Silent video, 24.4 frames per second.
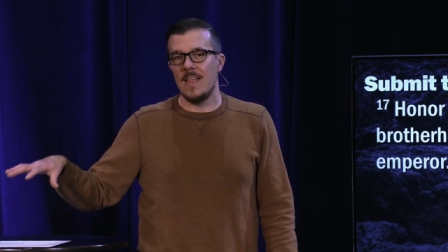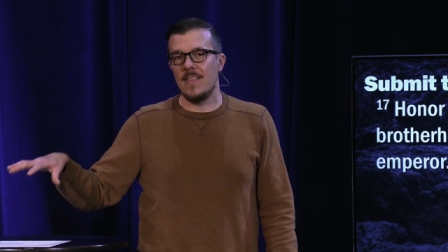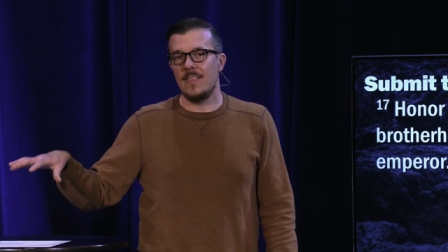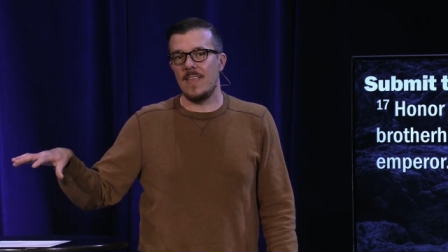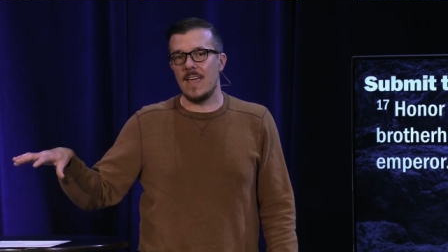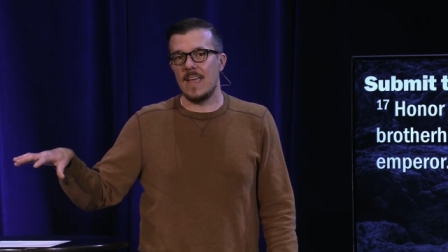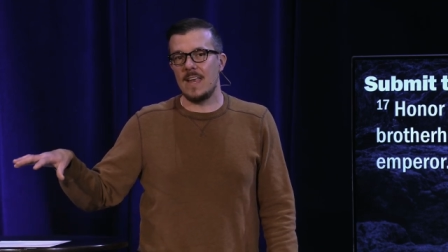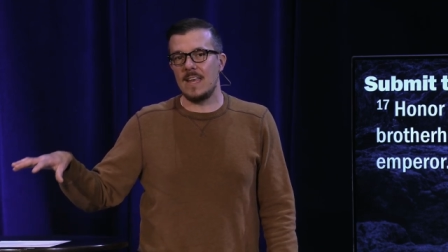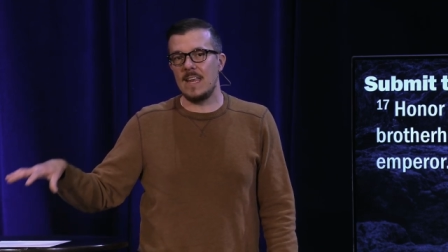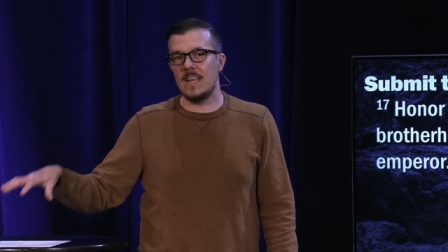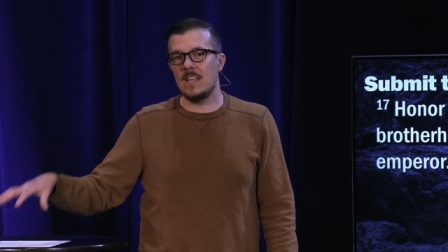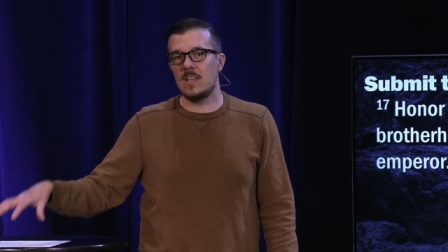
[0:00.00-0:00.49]

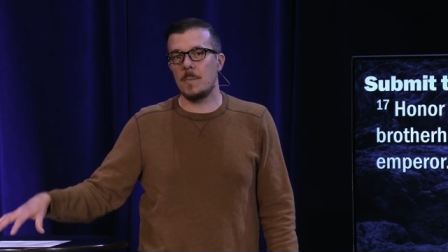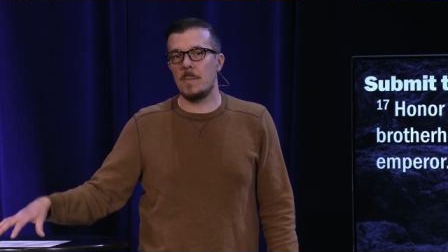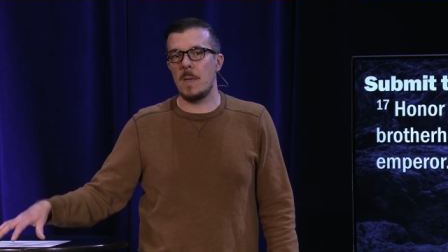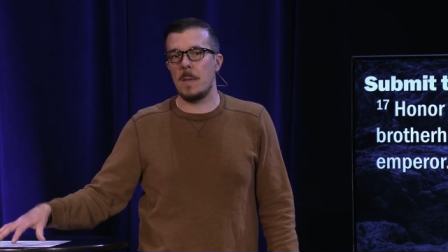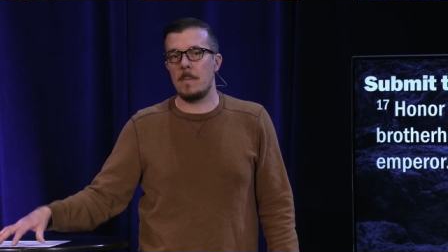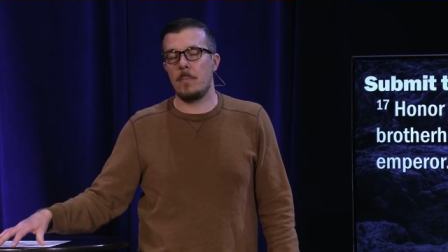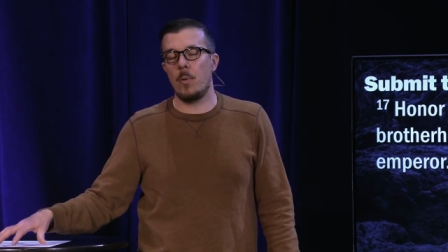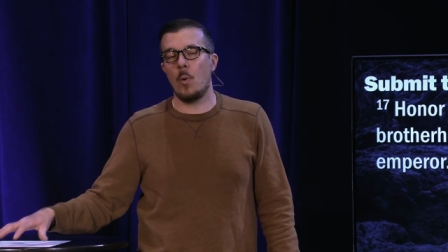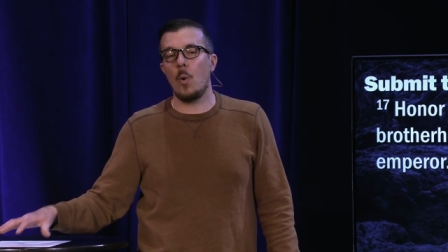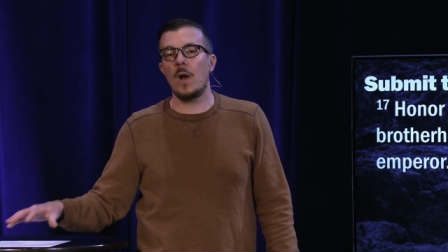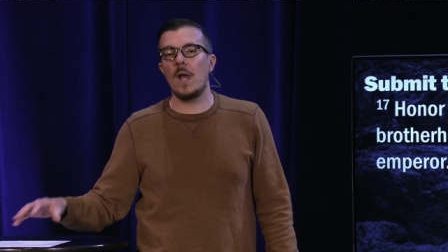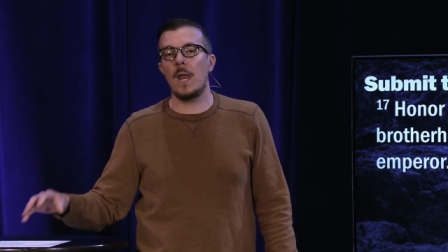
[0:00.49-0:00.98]
They need to
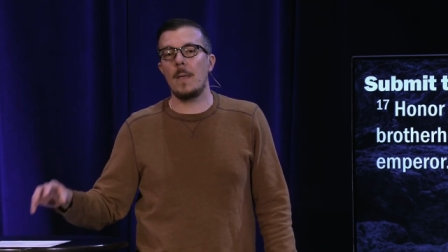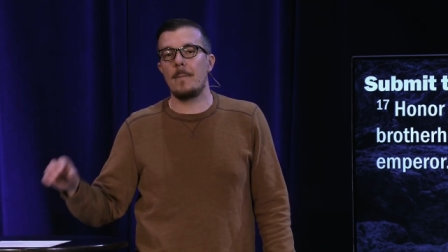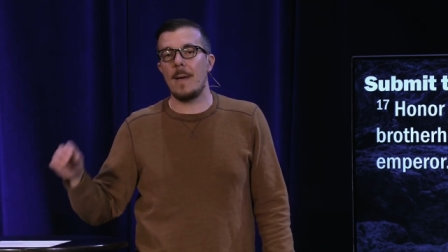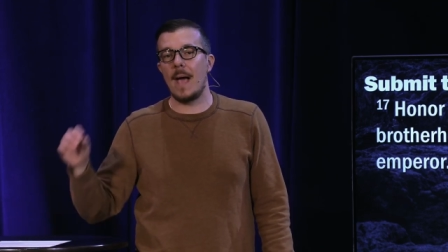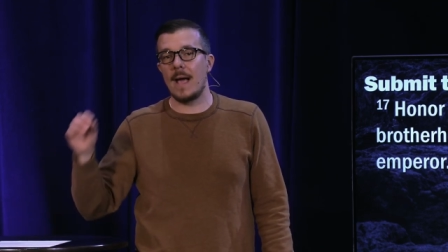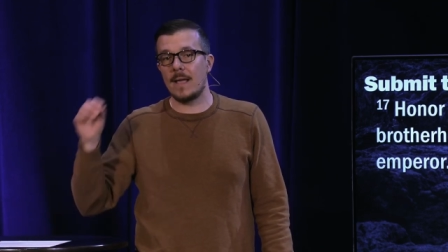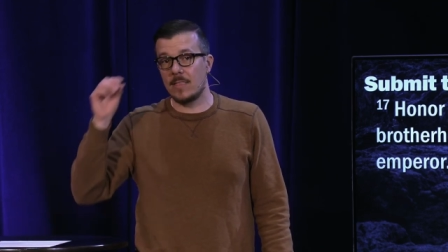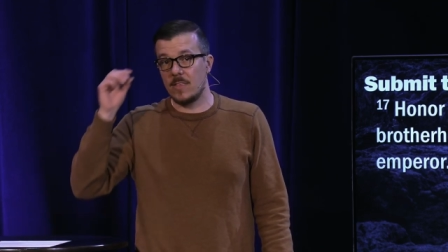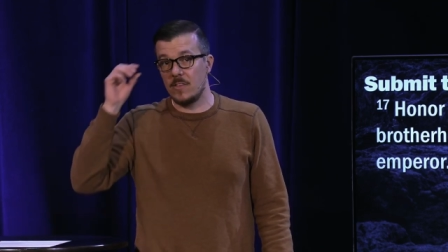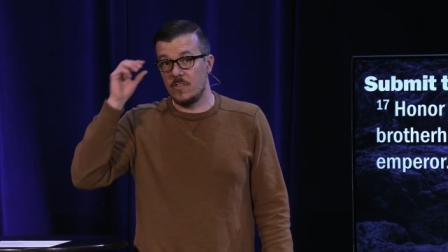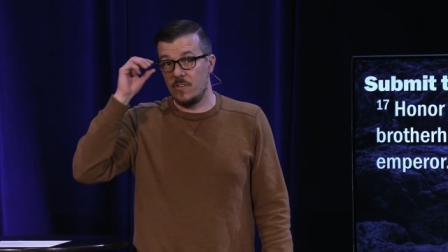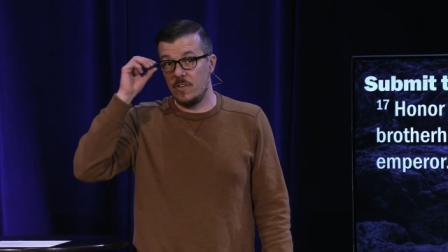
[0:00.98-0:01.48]
be pointed
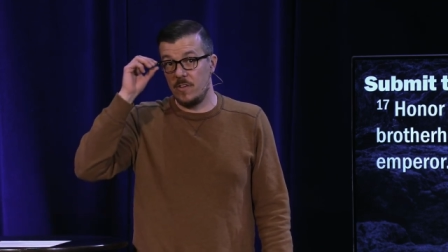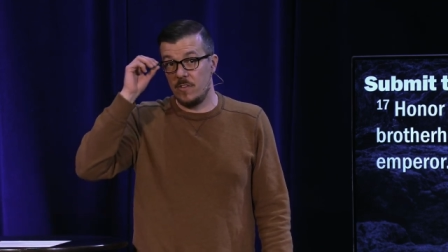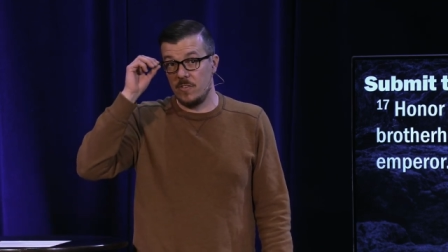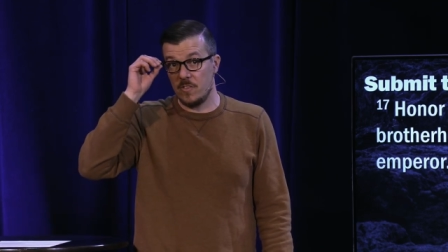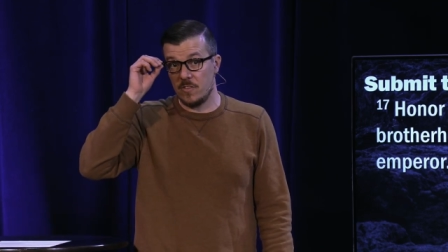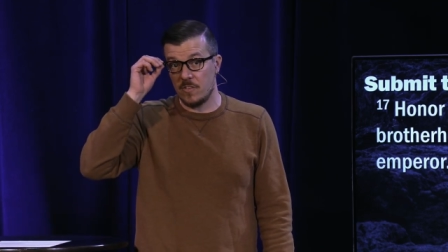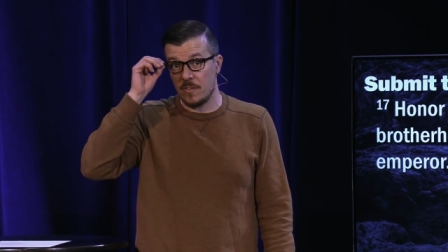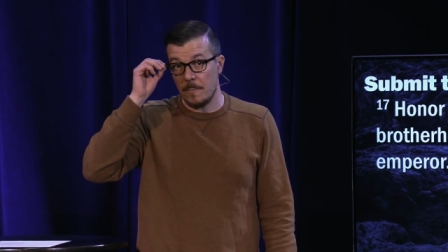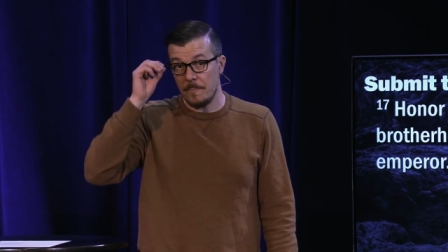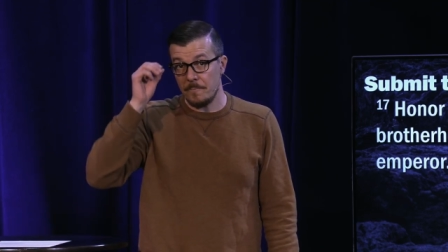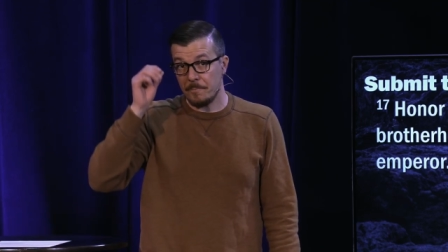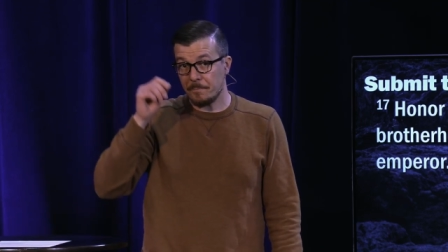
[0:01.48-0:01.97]
back to
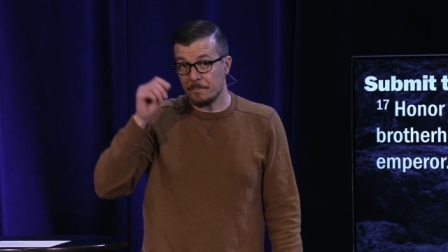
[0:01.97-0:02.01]
Jesus.